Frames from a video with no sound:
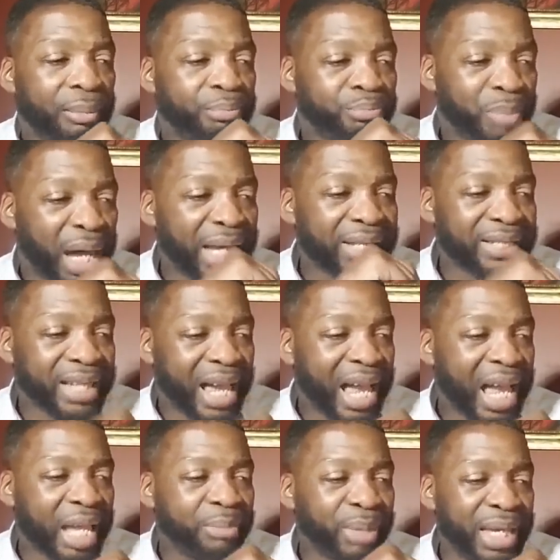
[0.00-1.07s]
my
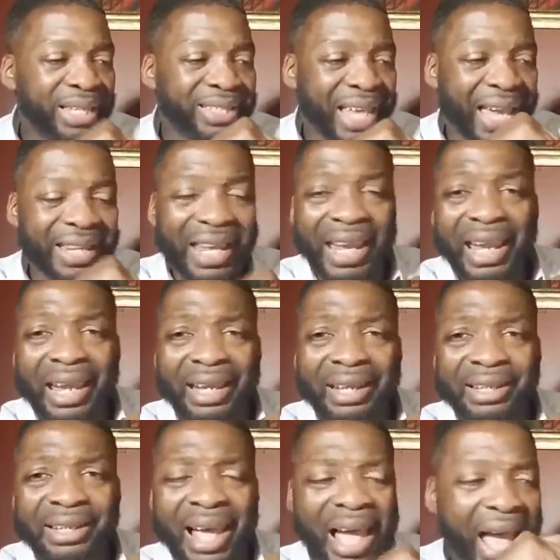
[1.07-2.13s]
time is at hand.
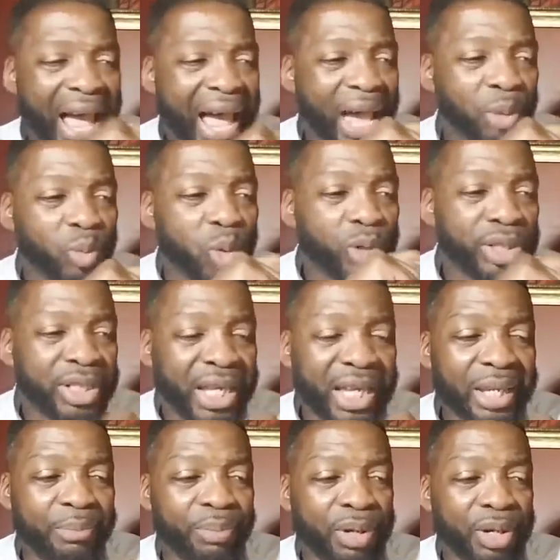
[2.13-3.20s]
I will
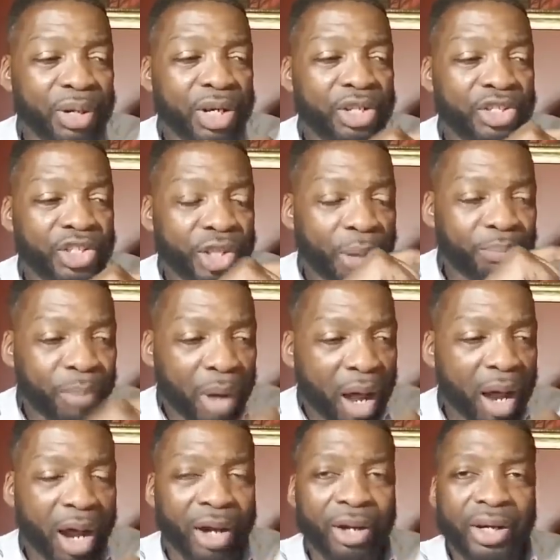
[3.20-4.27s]
keep
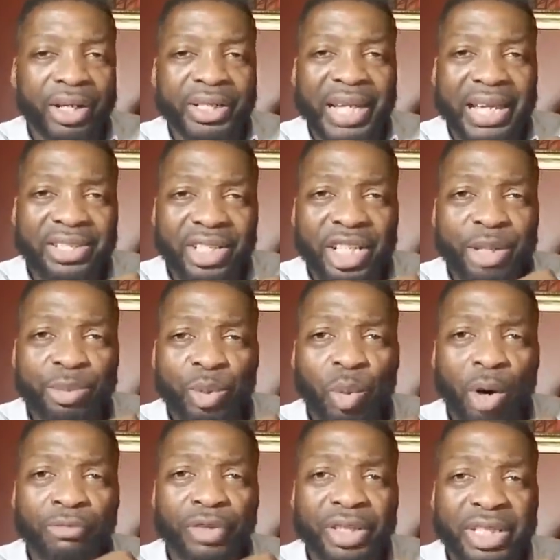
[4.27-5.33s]
shamar, That's the Hebrew
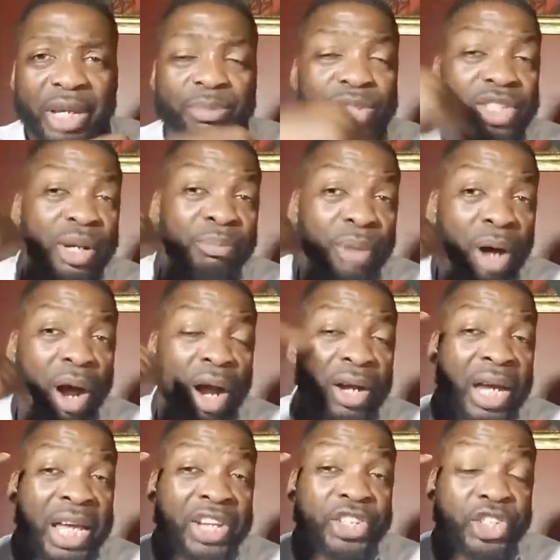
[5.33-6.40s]
word for keep, shamar.
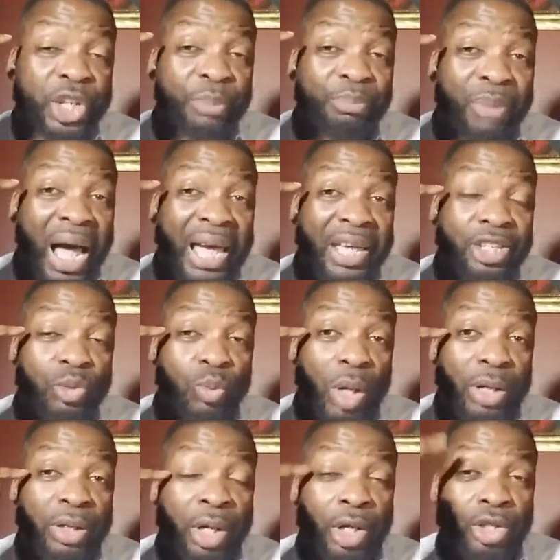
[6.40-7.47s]
Shamar is
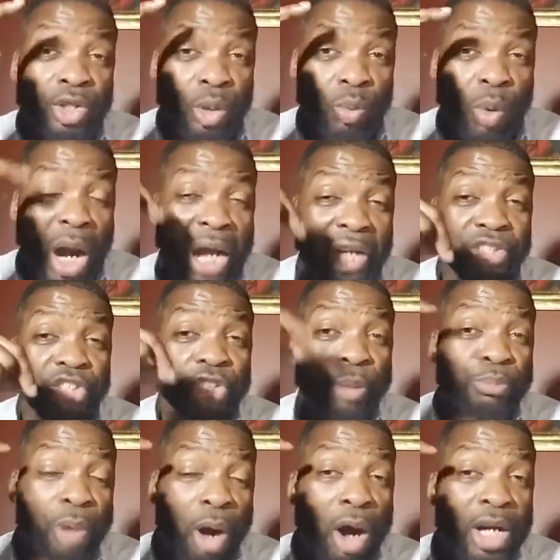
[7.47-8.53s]
what? To watch.
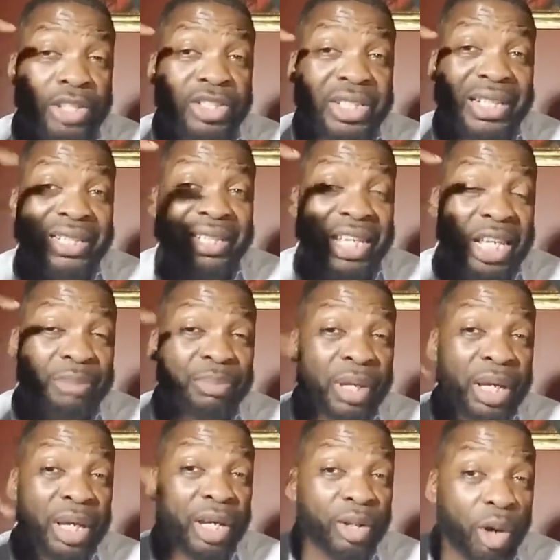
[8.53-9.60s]
Shamar is to keep,
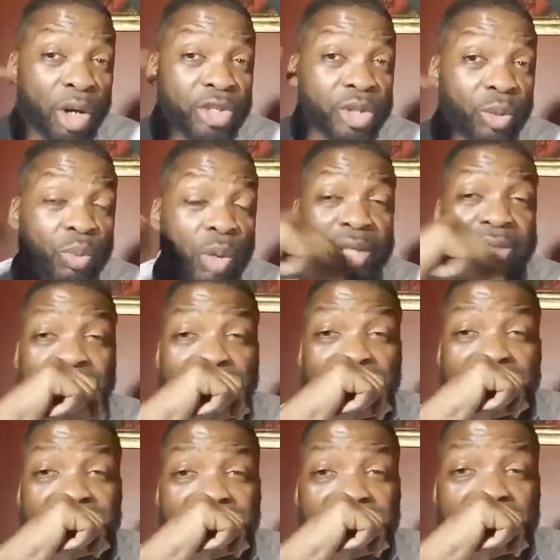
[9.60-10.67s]
and also what? To
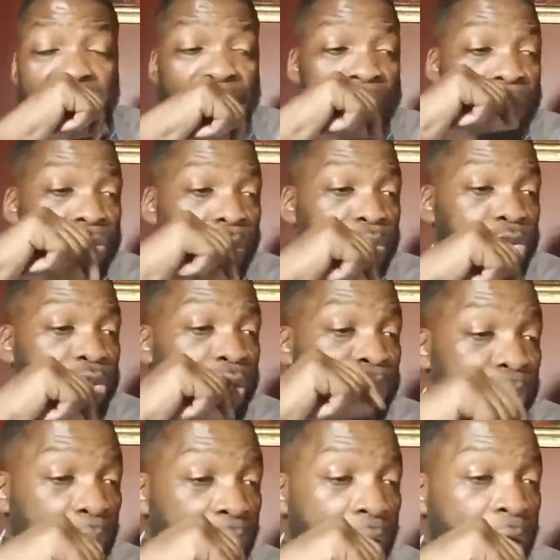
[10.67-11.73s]
listen. So
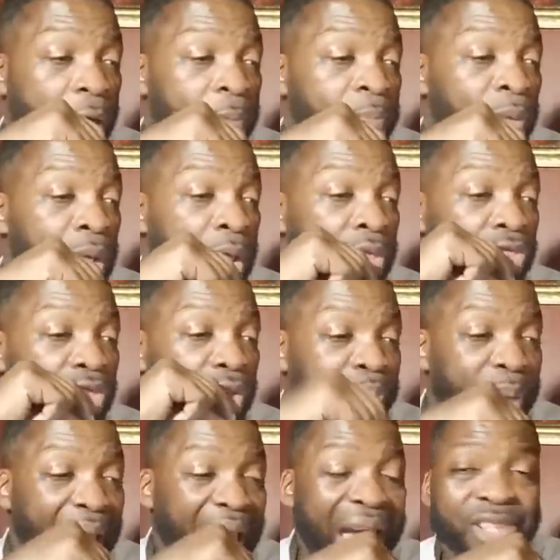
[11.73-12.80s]
shamar, the
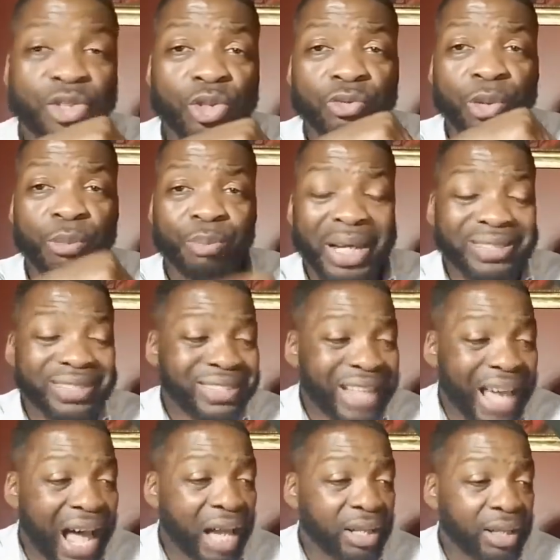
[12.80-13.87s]
Passover,
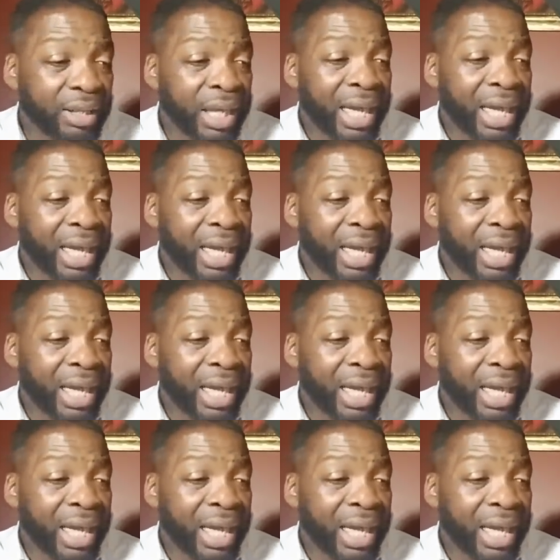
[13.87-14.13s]
Pasach,